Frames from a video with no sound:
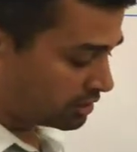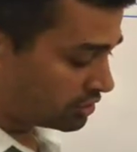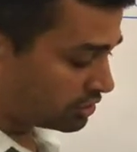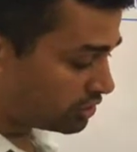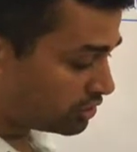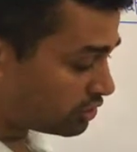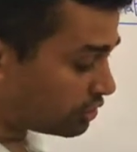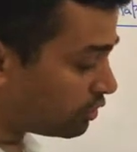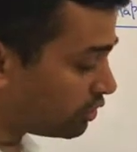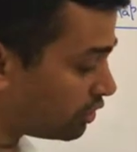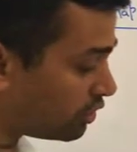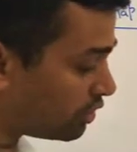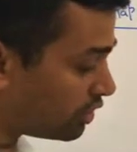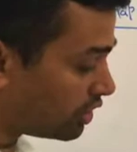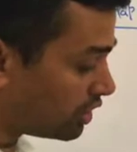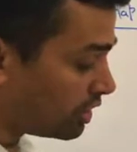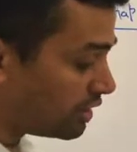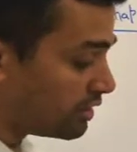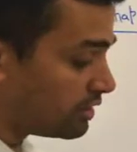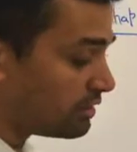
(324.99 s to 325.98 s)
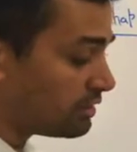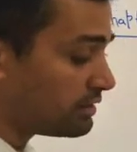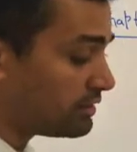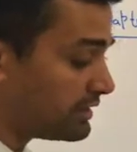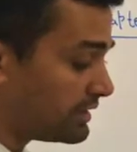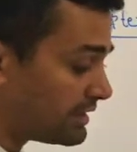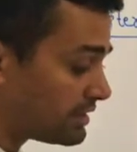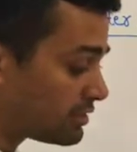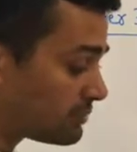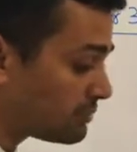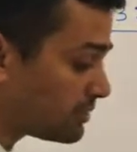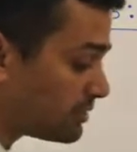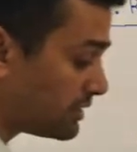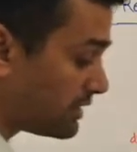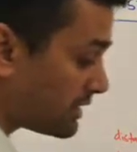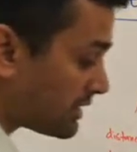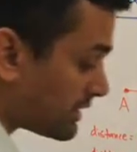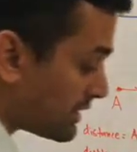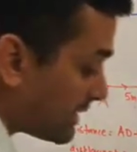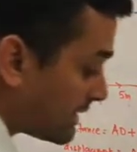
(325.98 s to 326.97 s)
So this
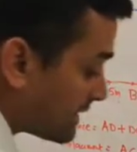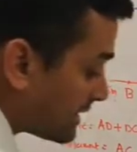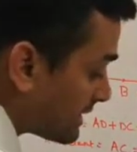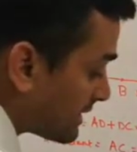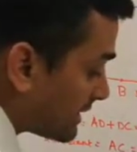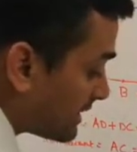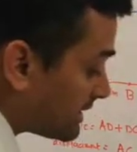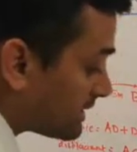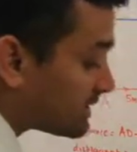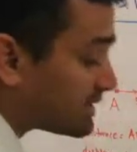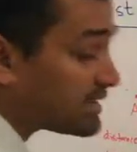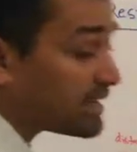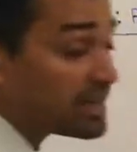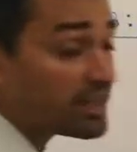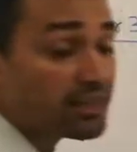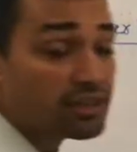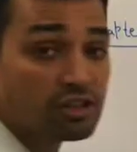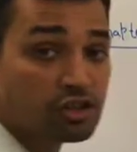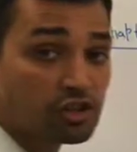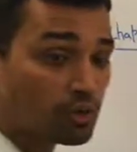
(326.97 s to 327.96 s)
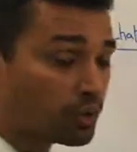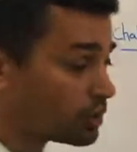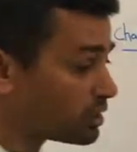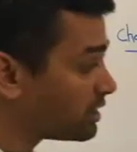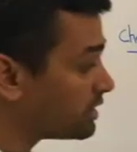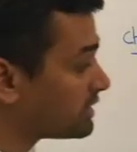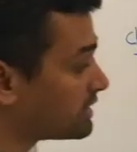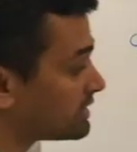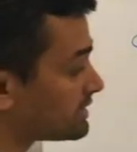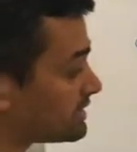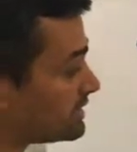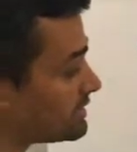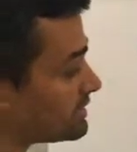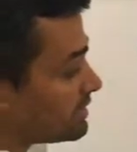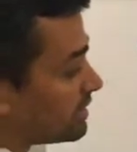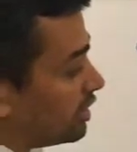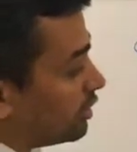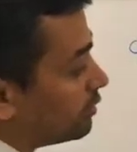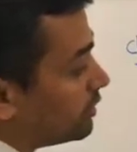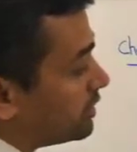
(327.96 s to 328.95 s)
distance is the total distance
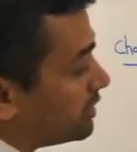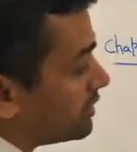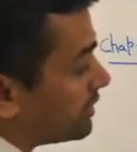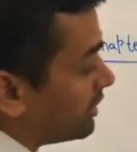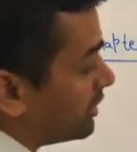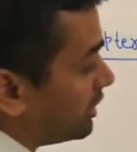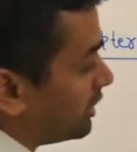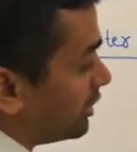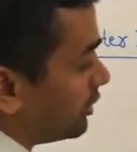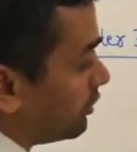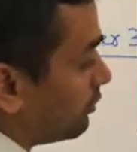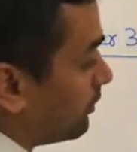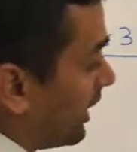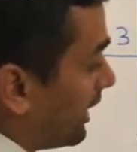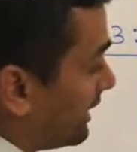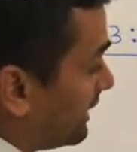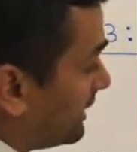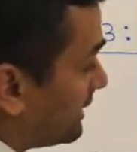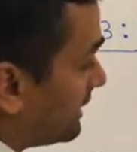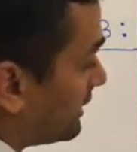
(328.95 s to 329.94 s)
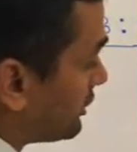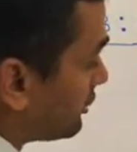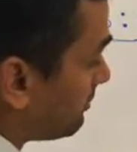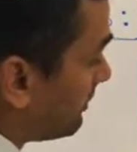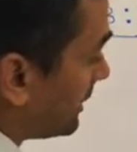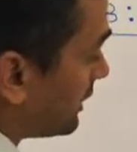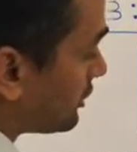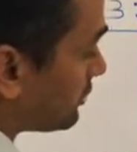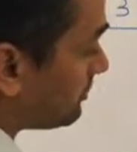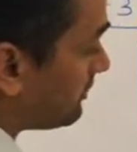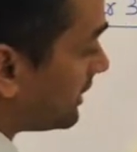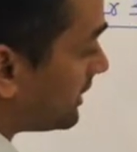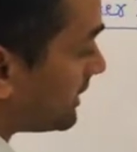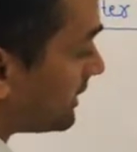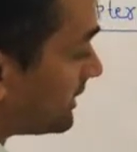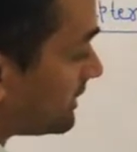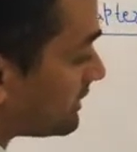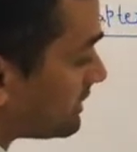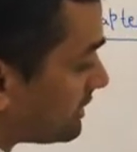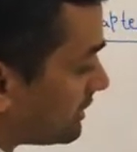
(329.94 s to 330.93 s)
covered, while displacement
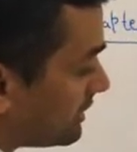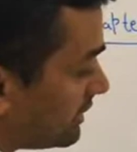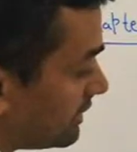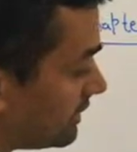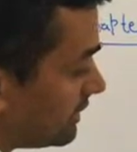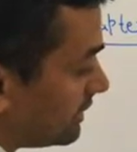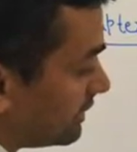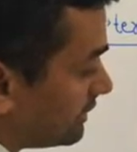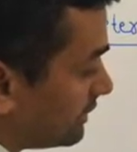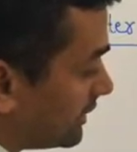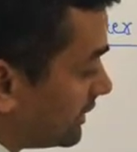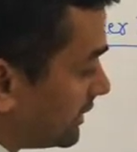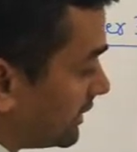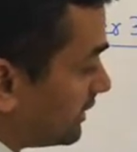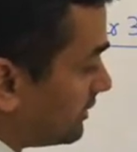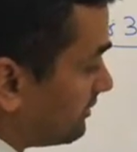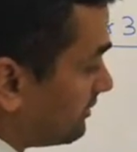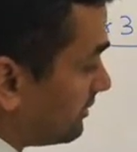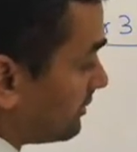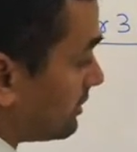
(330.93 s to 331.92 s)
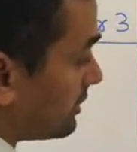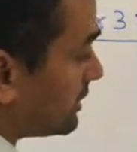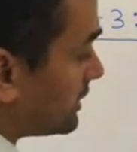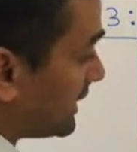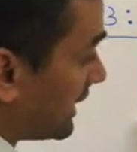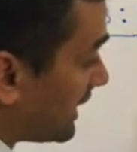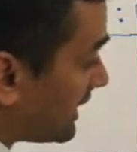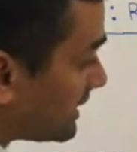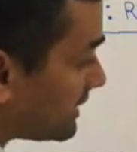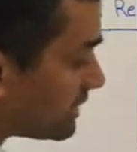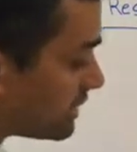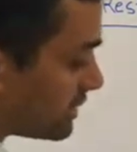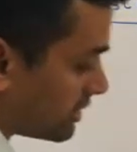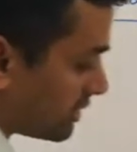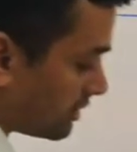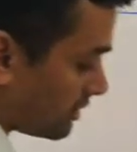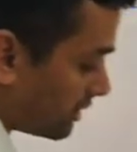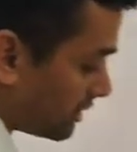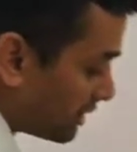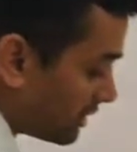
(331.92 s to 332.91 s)
is the
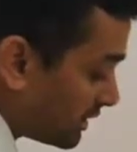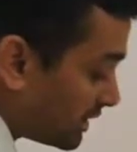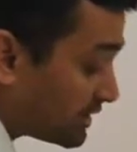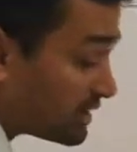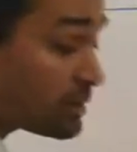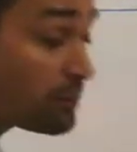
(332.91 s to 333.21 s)
change in